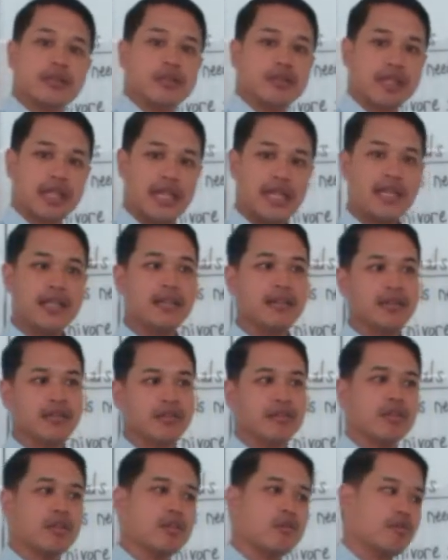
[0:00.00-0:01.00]
Okay,
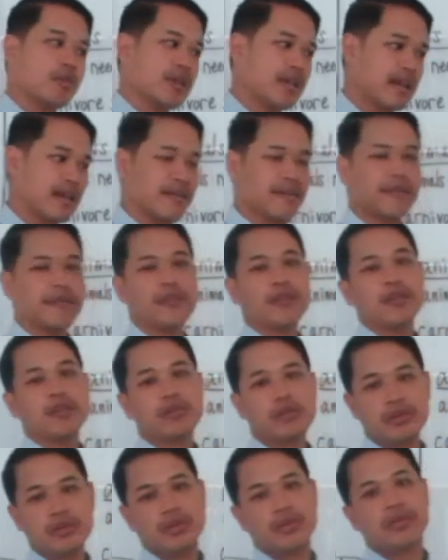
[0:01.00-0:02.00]
so without
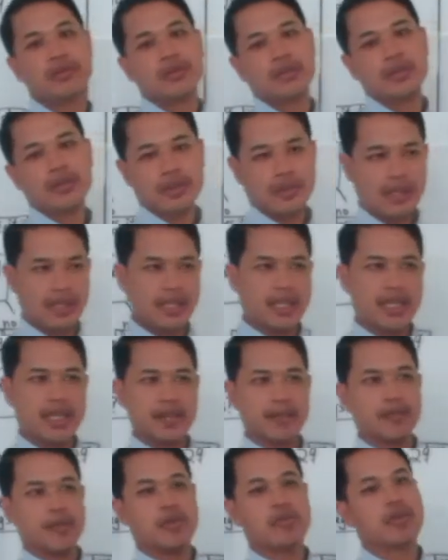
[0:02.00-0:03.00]
food, the
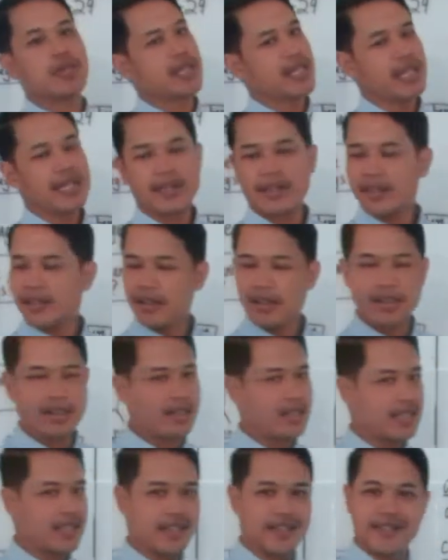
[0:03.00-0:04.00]
animal
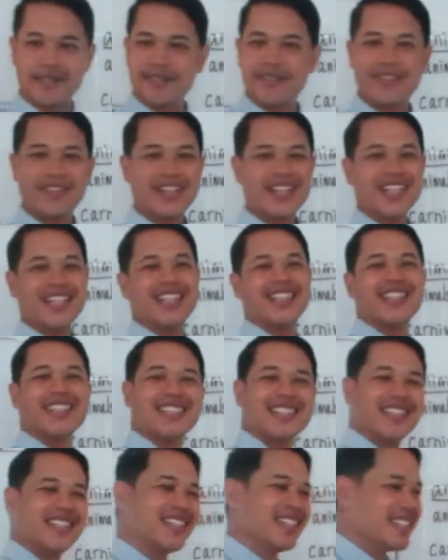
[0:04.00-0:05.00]
cannot live,
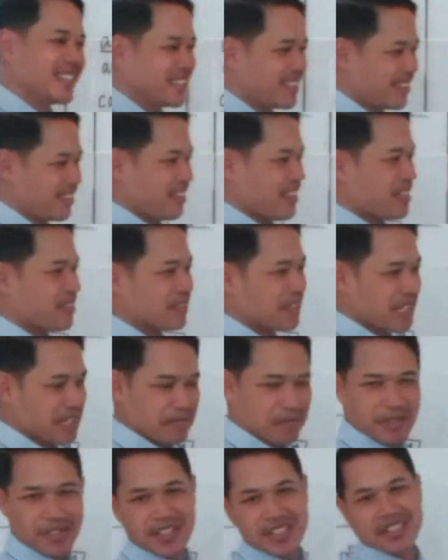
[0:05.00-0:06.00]
right? Same
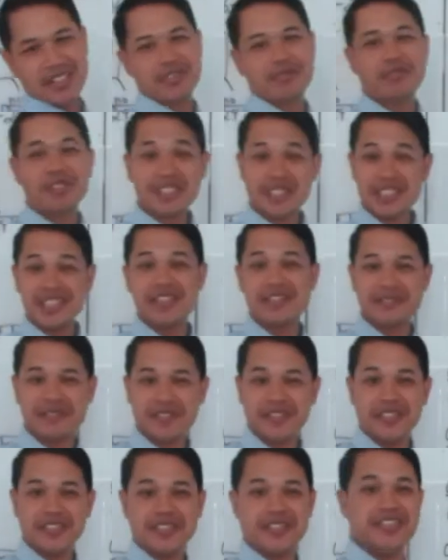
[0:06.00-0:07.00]
thing with us, we need
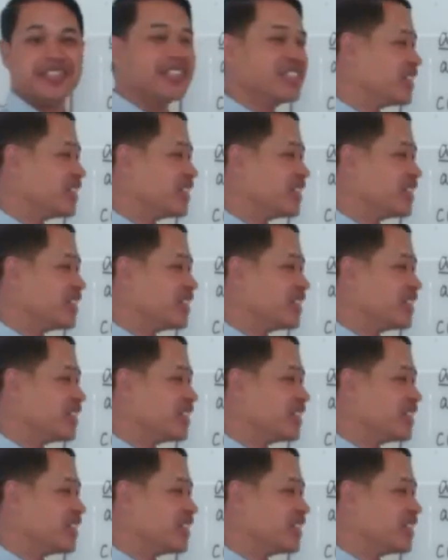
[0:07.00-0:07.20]
food.